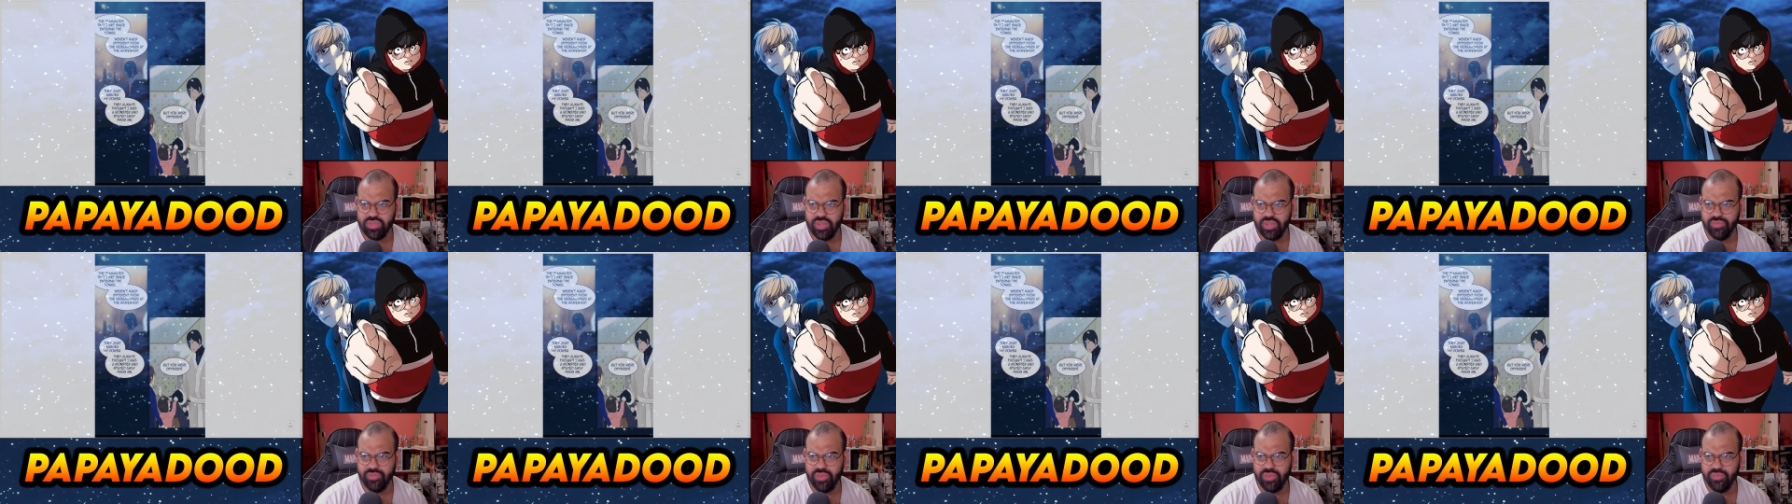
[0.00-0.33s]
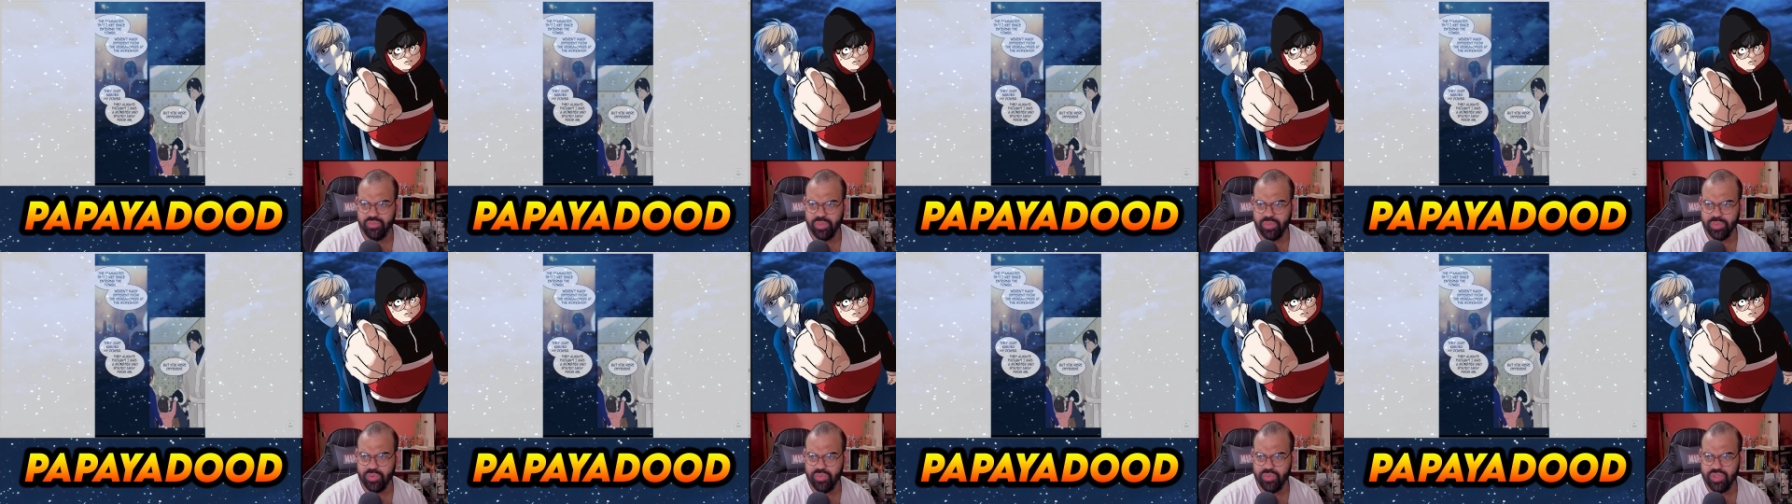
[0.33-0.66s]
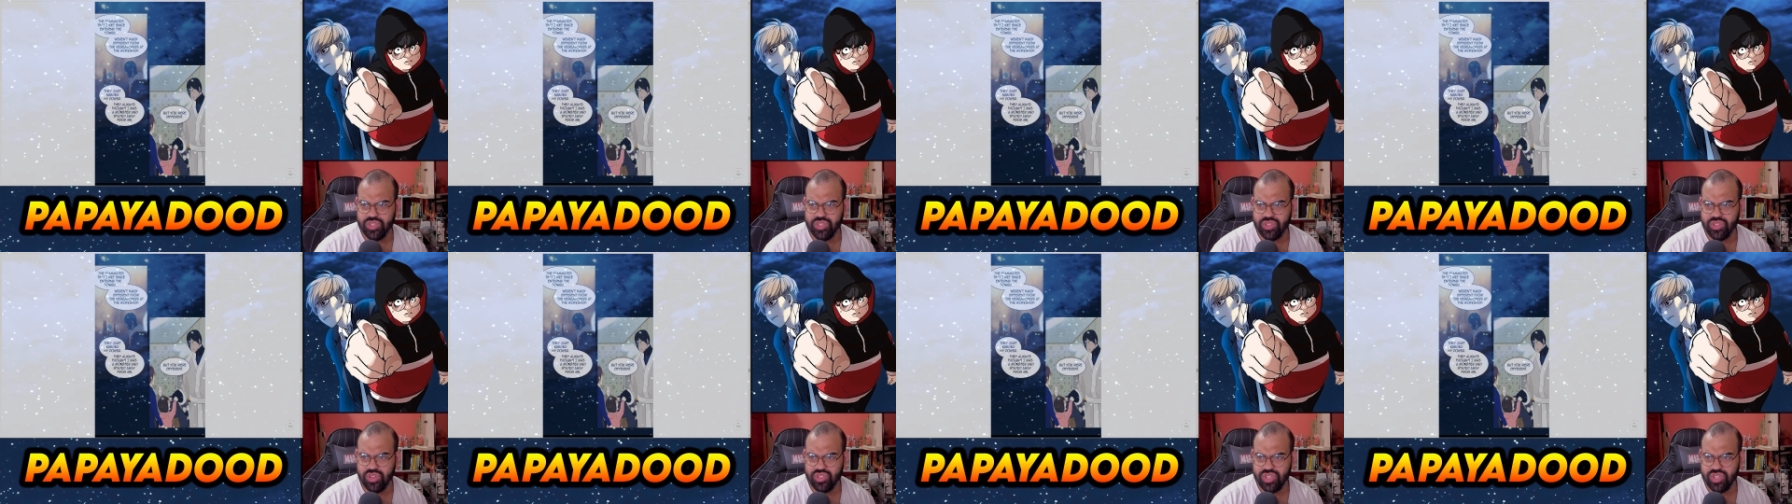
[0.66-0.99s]
different from the
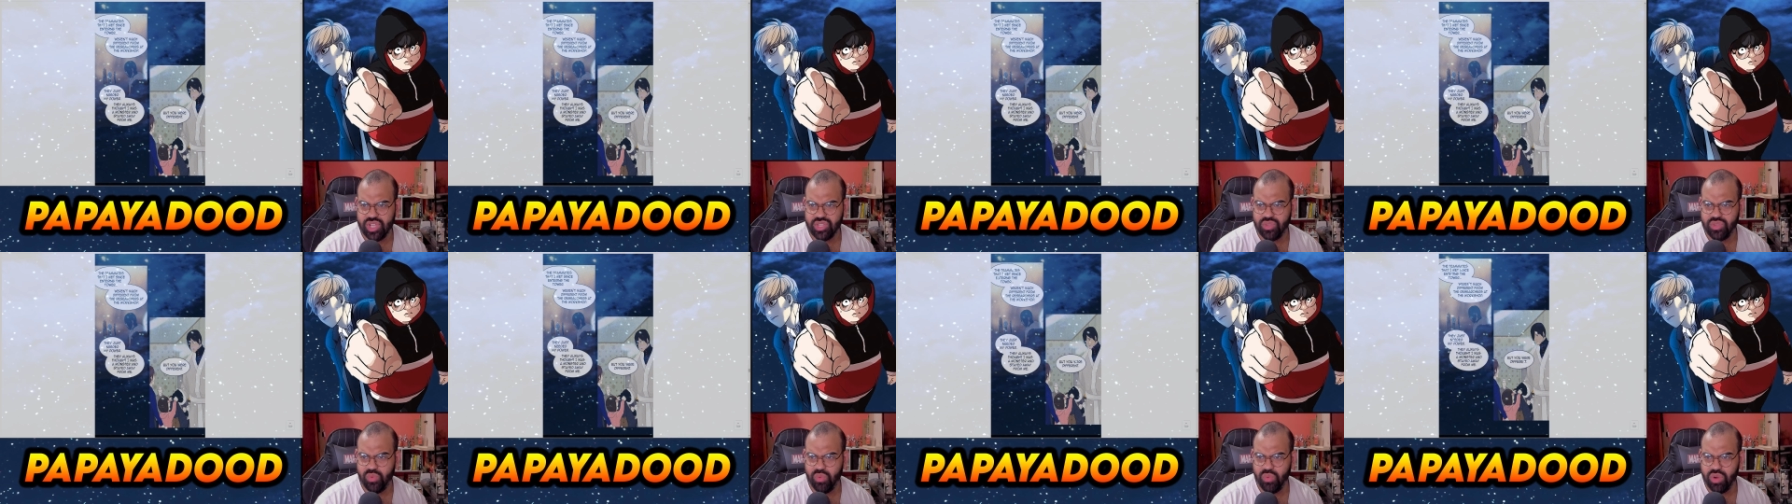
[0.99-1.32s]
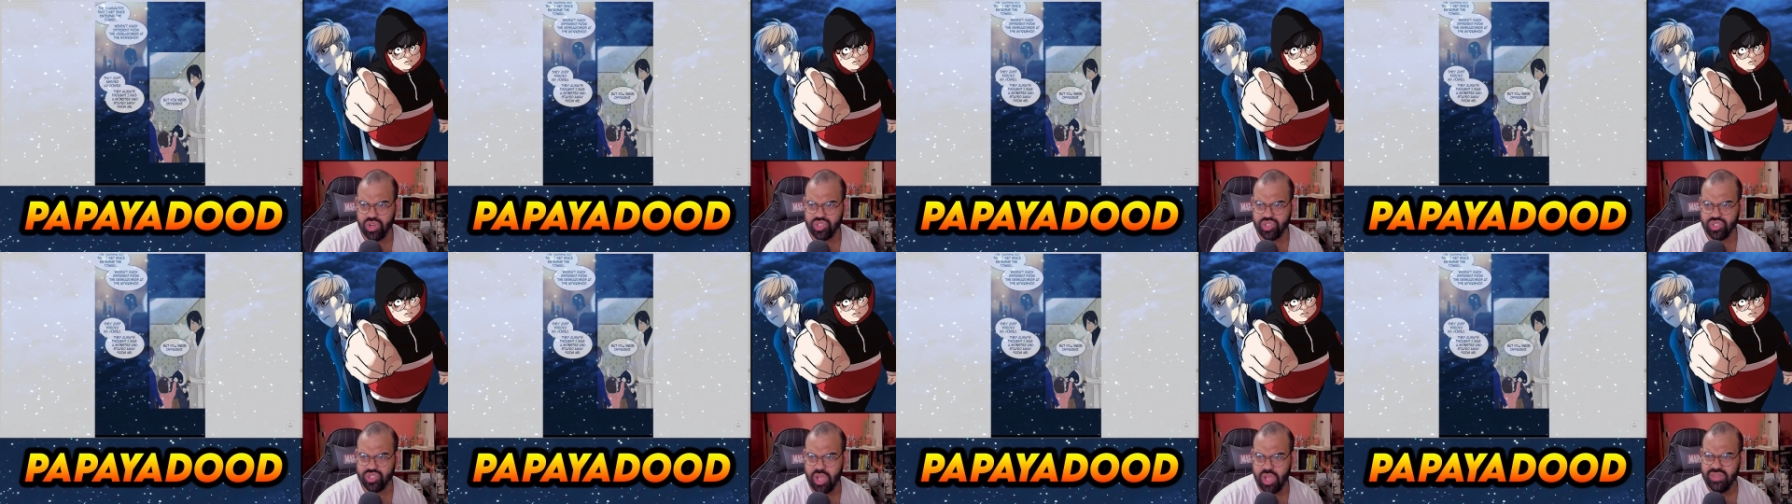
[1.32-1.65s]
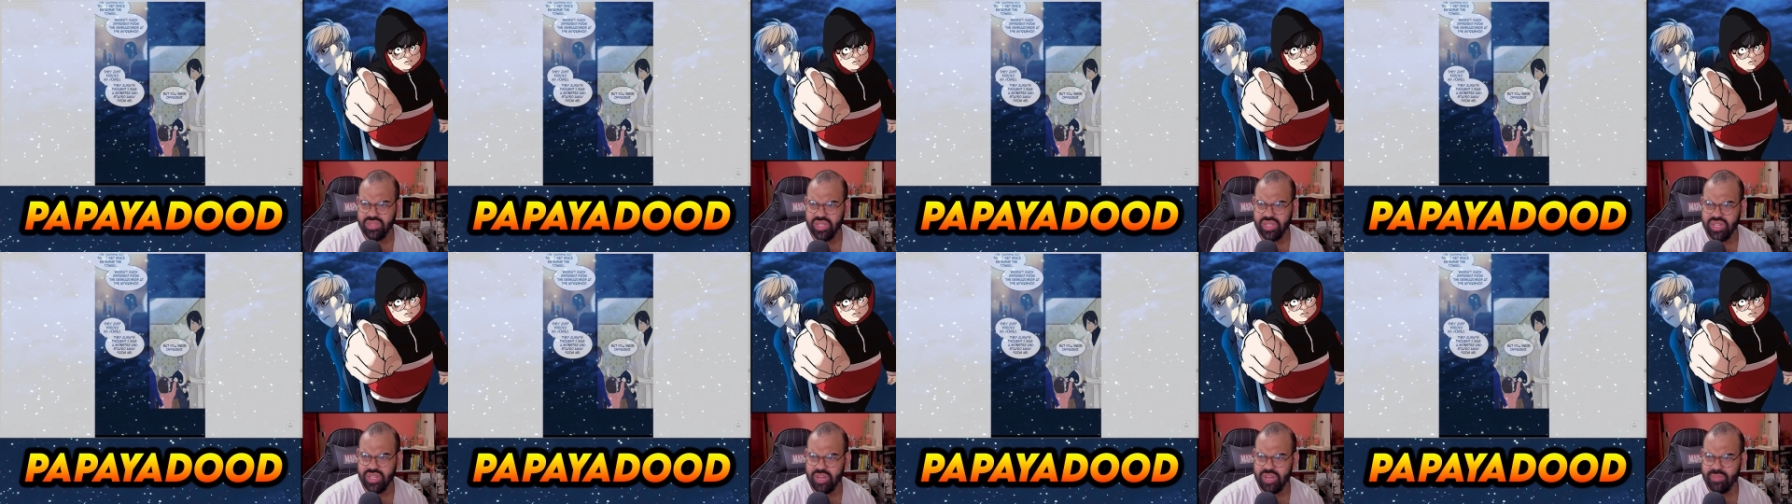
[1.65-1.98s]
research at the
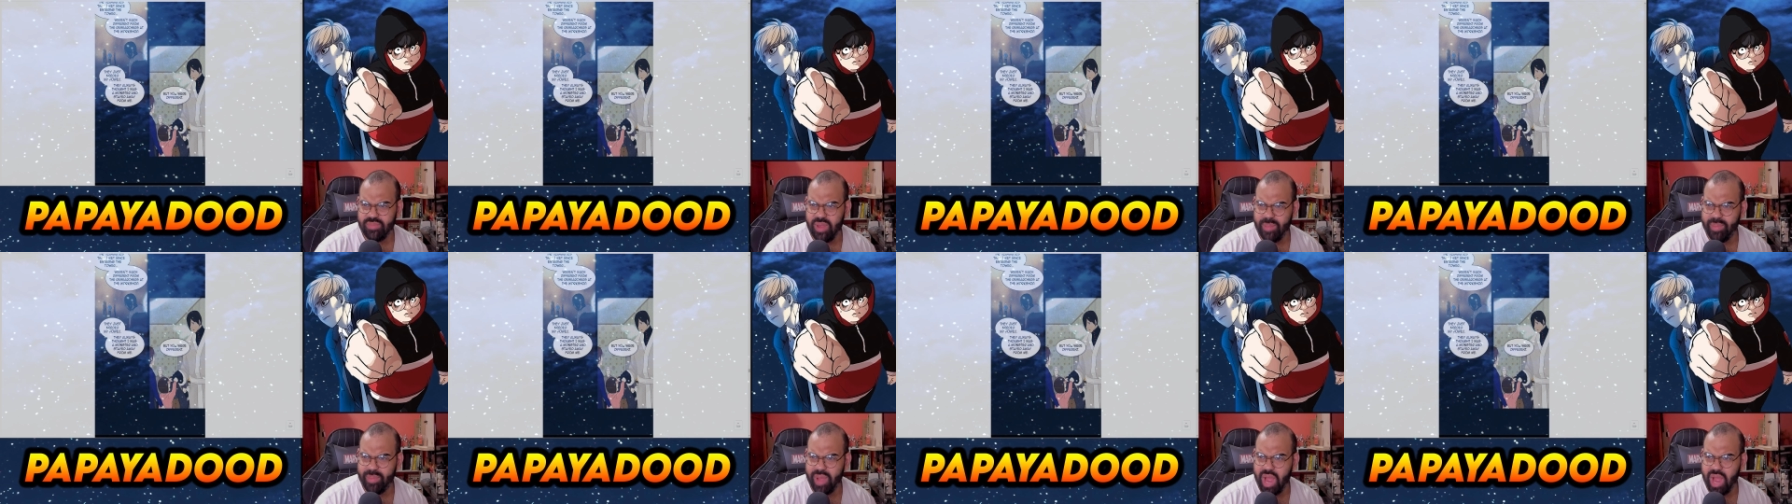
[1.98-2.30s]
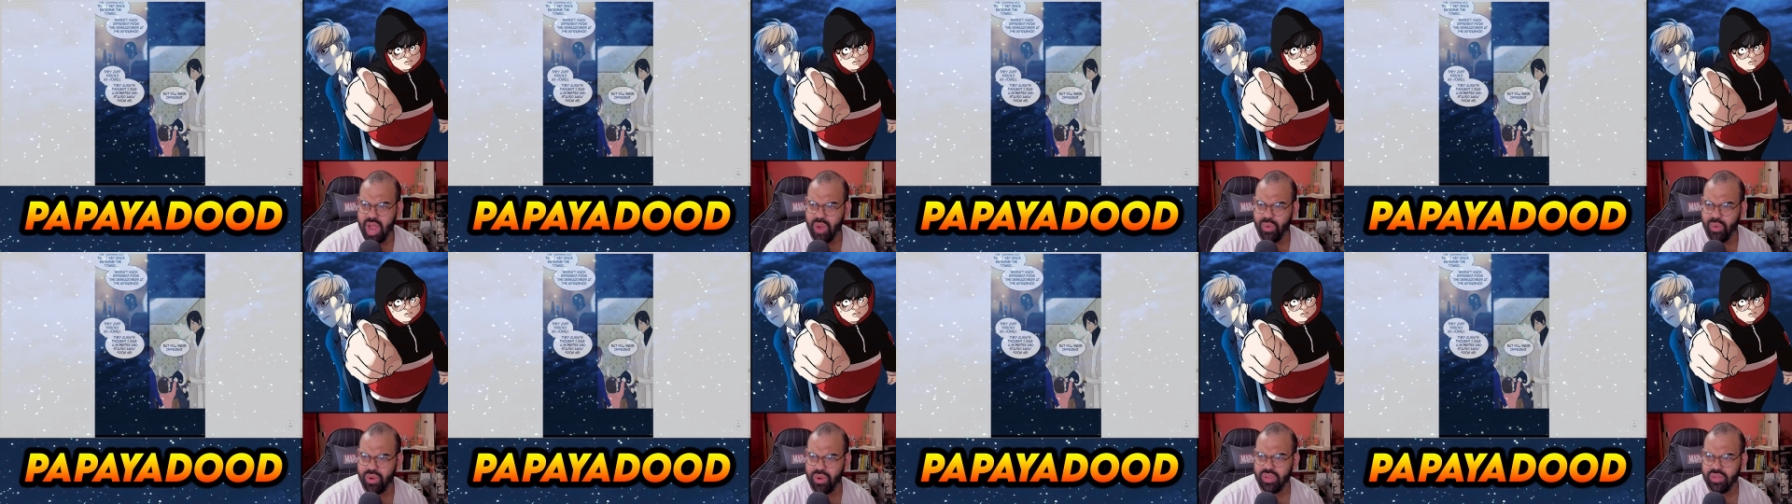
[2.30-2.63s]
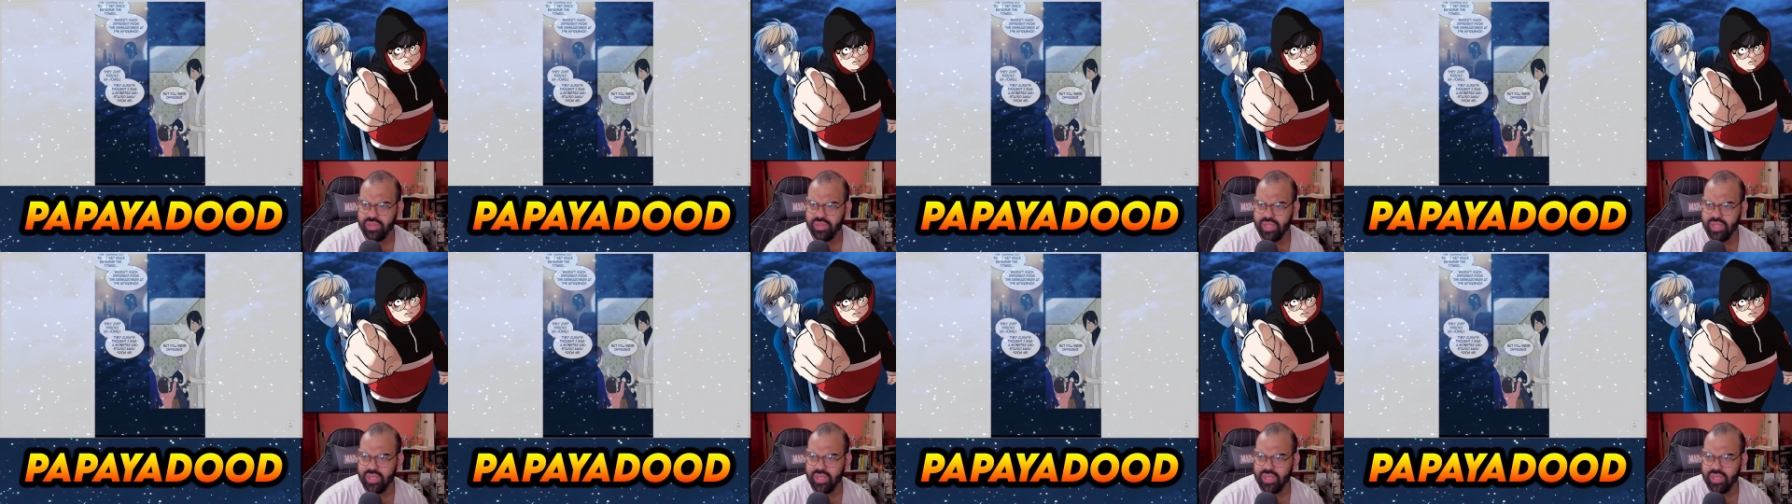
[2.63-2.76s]
workshop. They needed my power.